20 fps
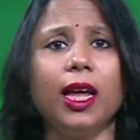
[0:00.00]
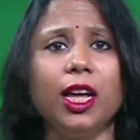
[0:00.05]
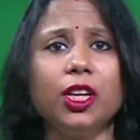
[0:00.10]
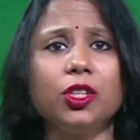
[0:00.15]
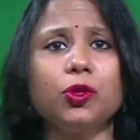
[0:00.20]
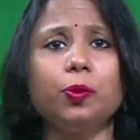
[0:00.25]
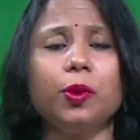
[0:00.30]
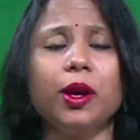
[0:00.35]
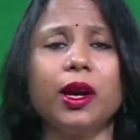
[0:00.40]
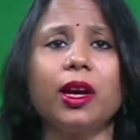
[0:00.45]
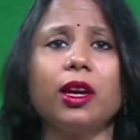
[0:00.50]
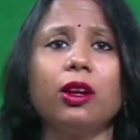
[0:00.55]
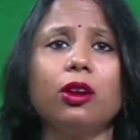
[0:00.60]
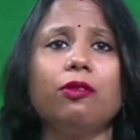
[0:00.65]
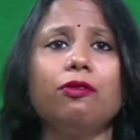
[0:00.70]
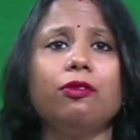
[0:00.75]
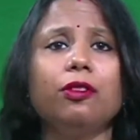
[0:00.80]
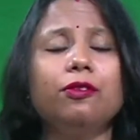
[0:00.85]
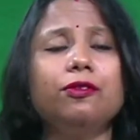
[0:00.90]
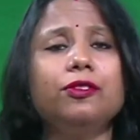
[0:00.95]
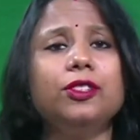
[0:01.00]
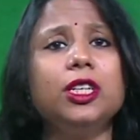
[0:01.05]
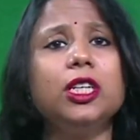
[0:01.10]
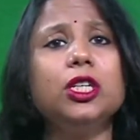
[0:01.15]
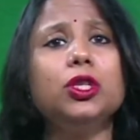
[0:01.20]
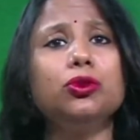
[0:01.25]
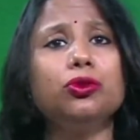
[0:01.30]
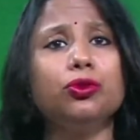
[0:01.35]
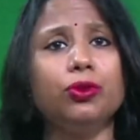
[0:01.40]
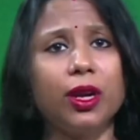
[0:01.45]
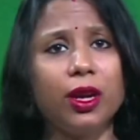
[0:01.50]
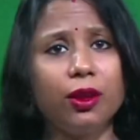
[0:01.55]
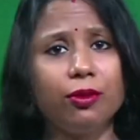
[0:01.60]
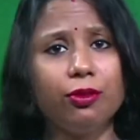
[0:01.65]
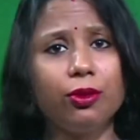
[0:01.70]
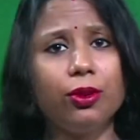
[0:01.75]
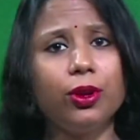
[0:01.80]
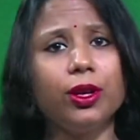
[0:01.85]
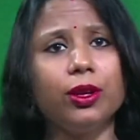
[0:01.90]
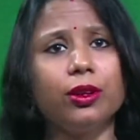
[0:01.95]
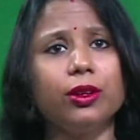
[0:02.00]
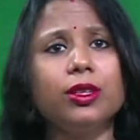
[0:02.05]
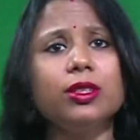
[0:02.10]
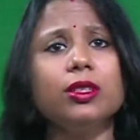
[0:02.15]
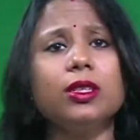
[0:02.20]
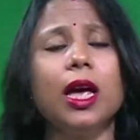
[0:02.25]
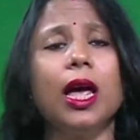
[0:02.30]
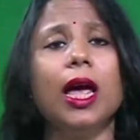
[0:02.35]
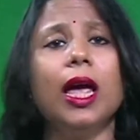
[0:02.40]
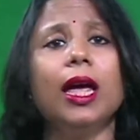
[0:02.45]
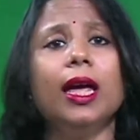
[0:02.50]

age bracket of 15 to 24 years,